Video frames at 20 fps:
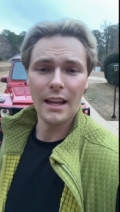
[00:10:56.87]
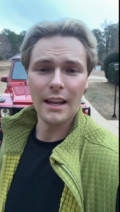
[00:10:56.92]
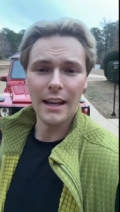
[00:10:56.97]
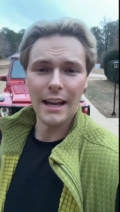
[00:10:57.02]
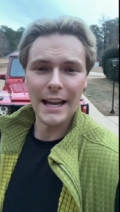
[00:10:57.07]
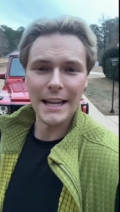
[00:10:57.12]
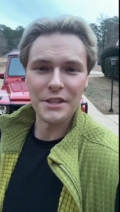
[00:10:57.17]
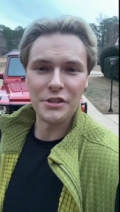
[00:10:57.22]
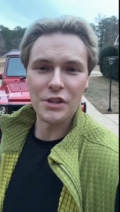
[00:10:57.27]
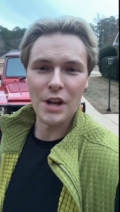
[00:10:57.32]

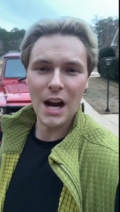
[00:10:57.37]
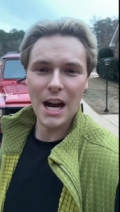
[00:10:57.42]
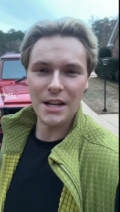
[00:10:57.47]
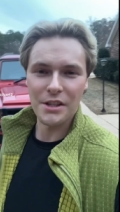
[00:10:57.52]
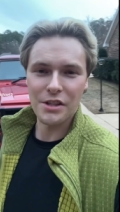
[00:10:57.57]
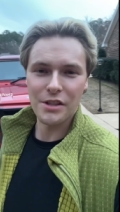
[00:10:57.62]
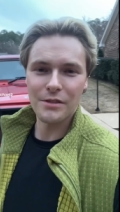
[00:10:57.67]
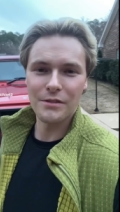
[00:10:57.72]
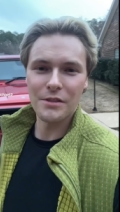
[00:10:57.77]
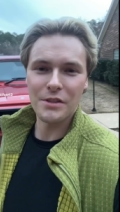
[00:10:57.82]
Hey
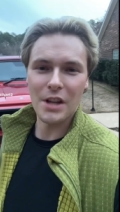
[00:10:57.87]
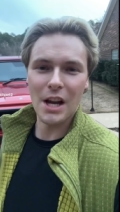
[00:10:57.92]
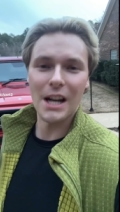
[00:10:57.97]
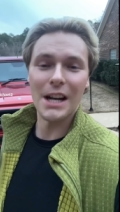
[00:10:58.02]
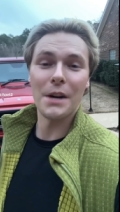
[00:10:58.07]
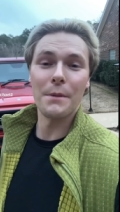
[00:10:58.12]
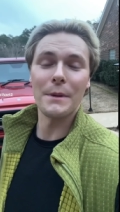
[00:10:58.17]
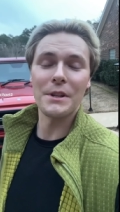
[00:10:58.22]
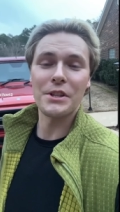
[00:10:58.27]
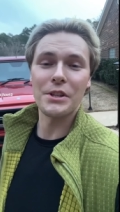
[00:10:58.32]
Josh, saw
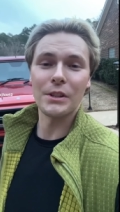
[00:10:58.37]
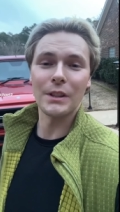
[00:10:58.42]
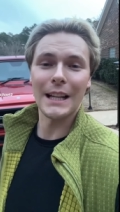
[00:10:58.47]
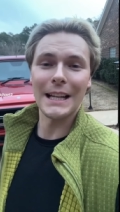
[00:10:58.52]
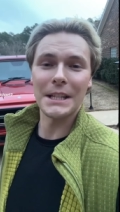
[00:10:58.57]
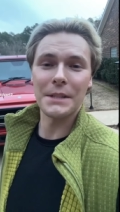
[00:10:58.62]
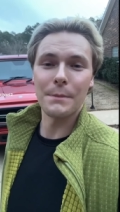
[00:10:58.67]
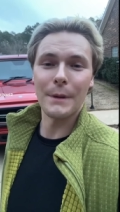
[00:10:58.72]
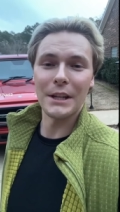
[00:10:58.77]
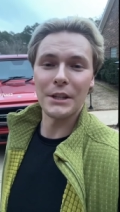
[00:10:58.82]
how much you
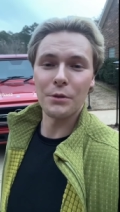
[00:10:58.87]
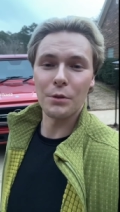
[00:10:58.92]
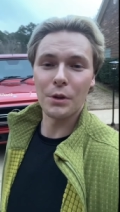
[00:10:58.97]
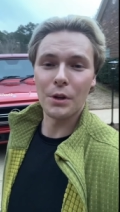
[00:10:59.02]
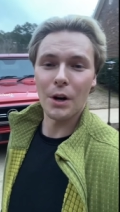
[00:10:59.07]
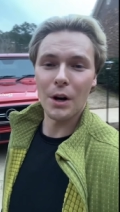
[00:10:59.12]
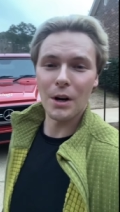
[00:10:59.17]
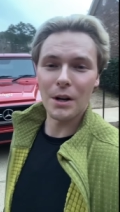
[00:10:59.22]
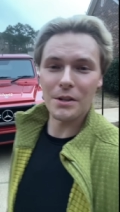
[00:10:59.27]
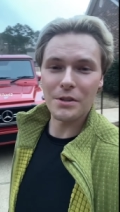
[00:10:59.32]
liked my new
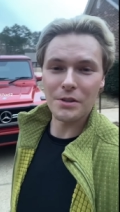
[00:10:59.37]
car,